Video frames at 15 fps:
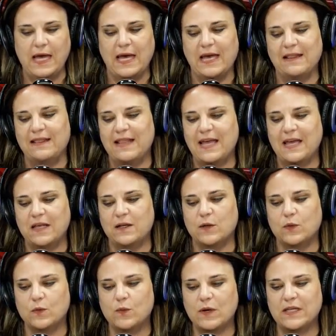And then
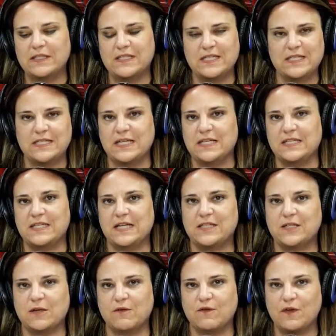once the sun
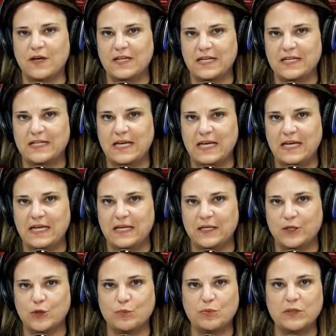sets on Friday night,
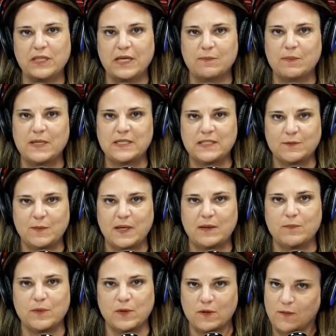you put that piece of
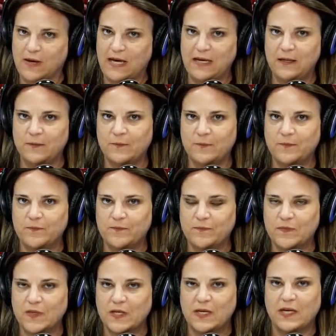paper away
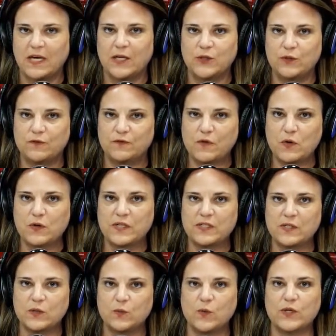and you
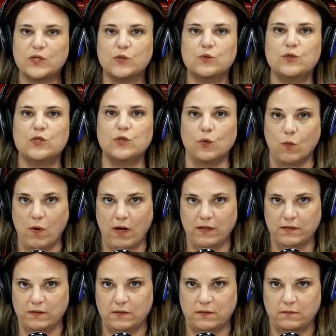focus on what you do
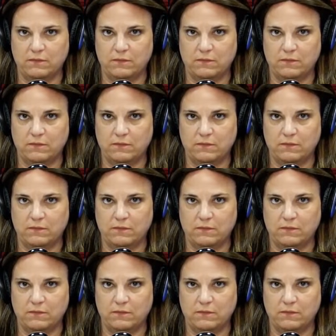want.